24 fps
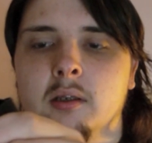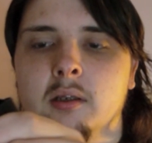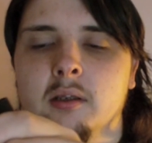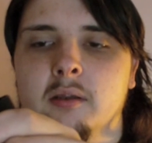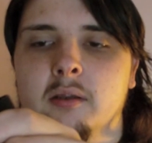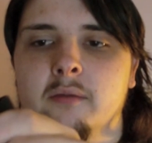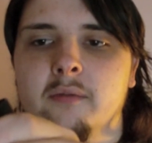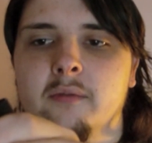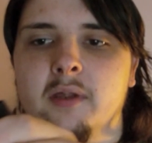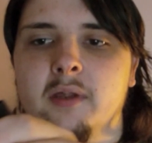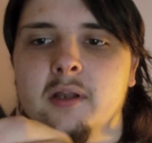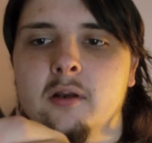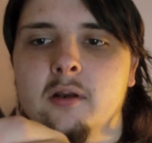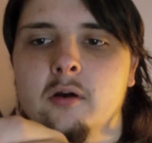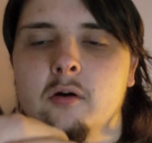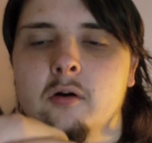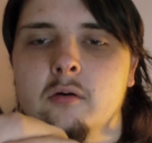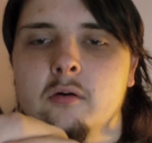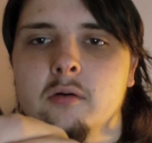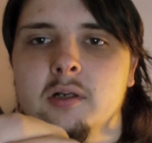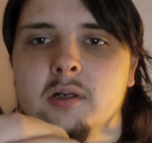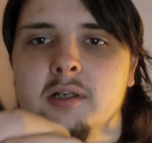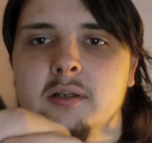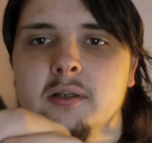Then
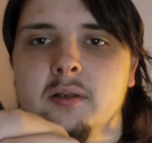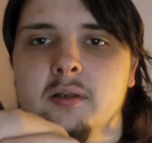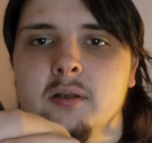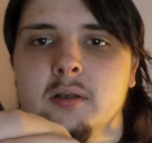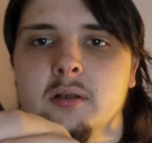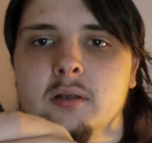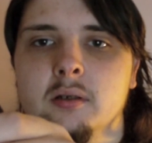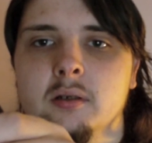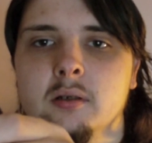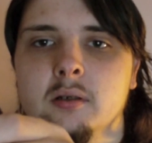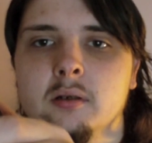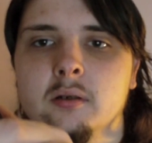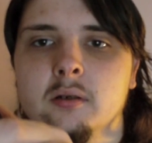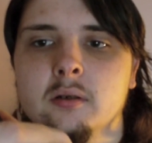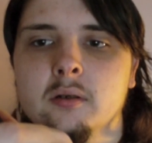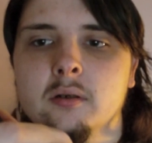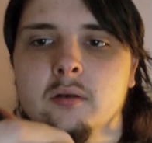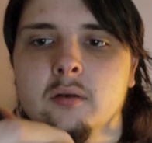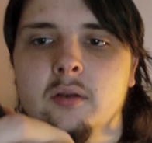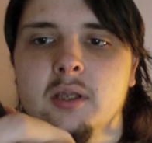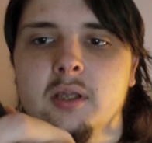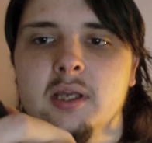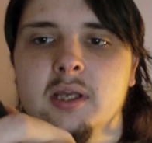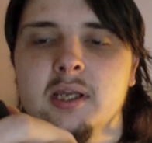holding
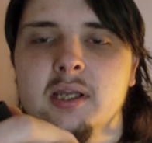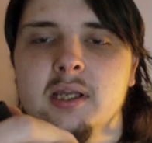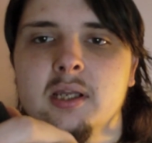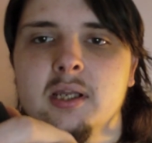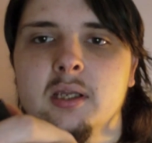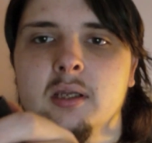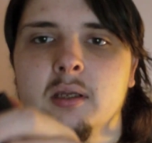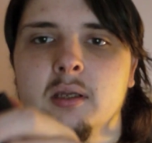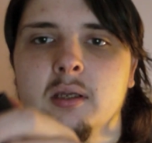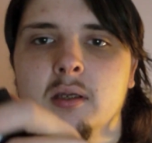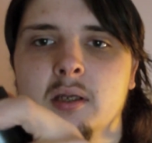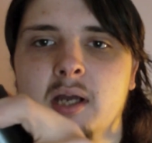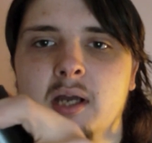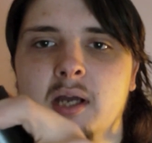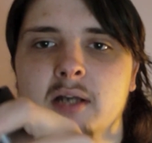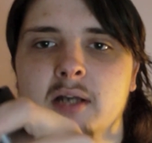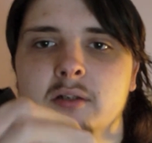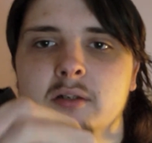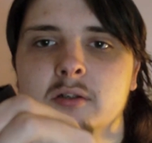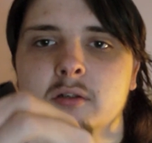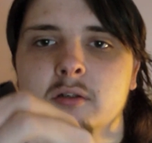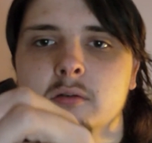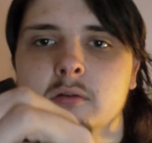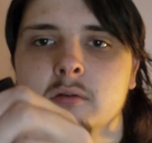the
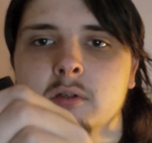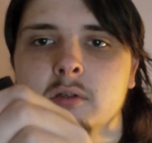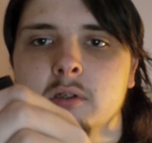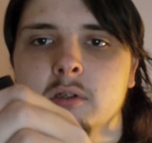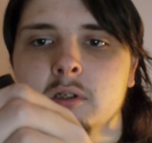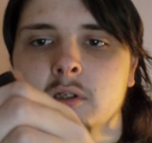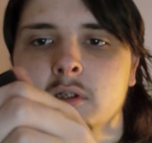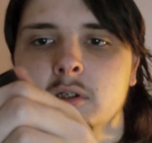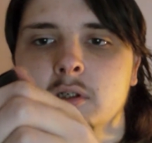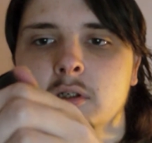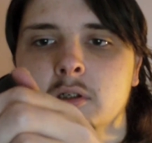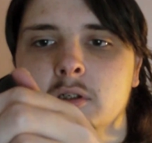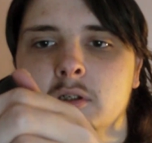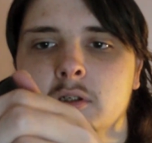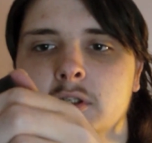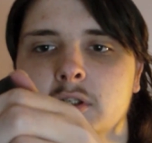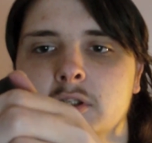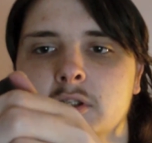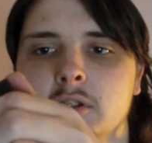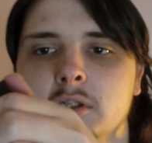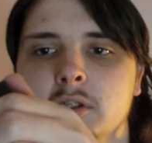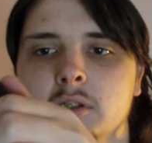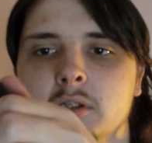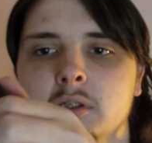handle,
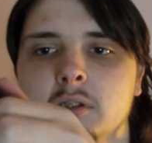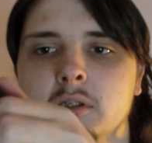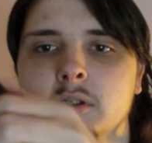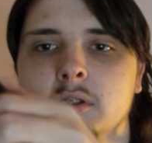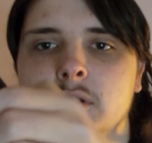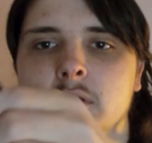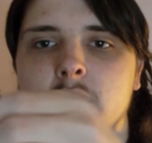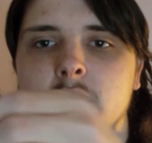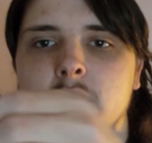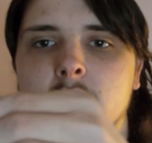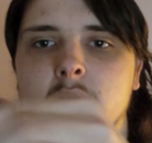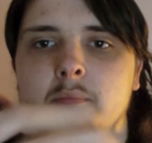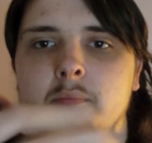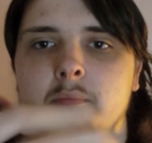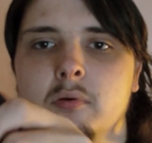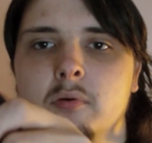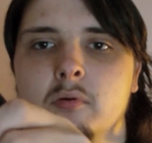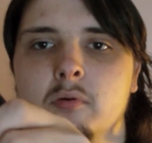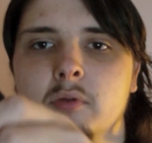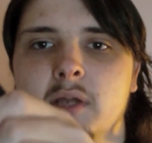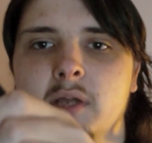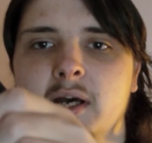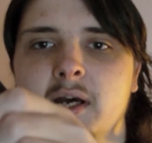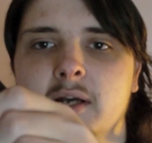just pull
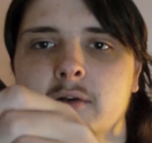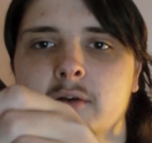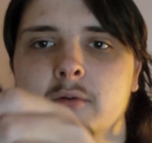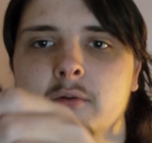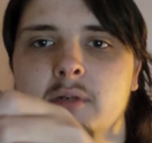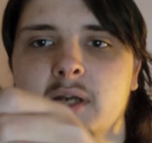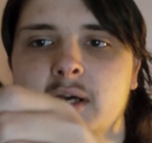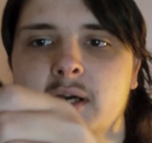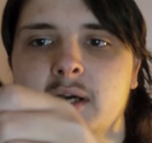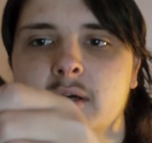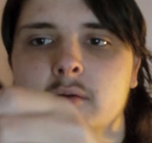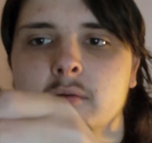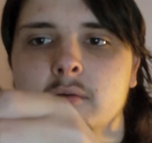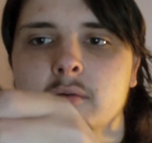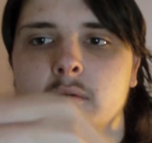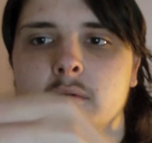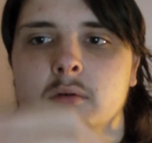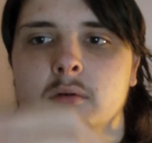the handle down.